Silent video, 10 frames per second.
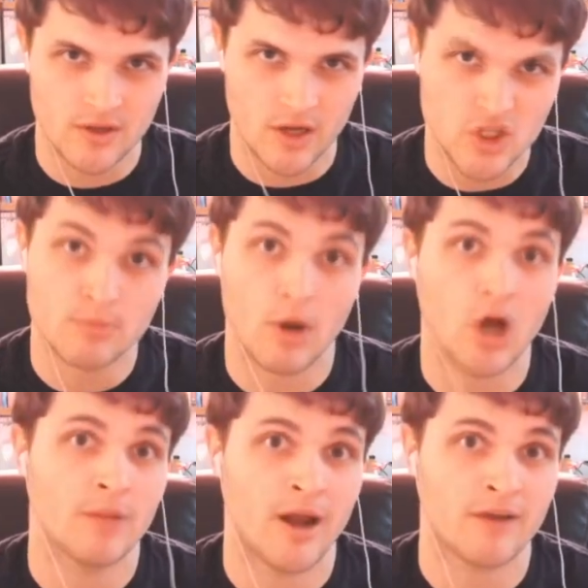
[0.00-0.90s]
a
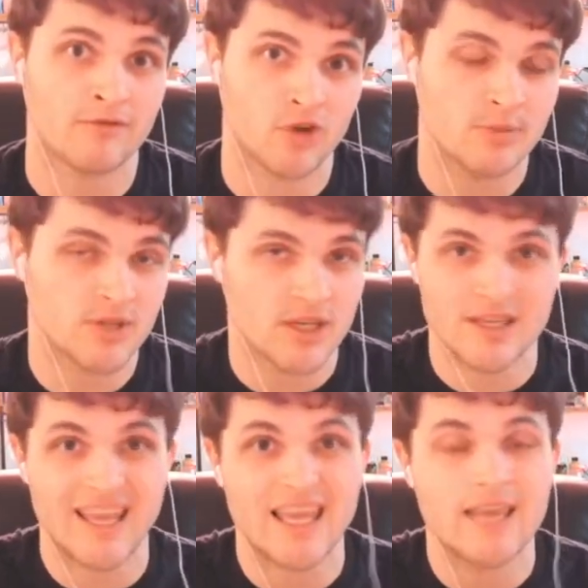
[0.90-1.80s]
small amount of creeps
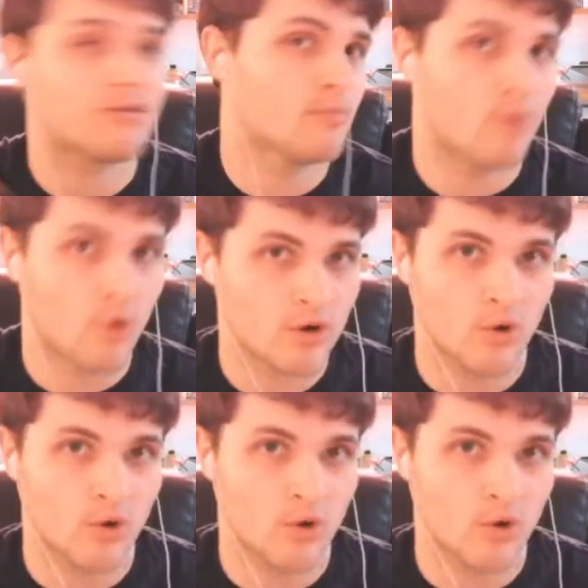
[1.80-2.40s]
into even more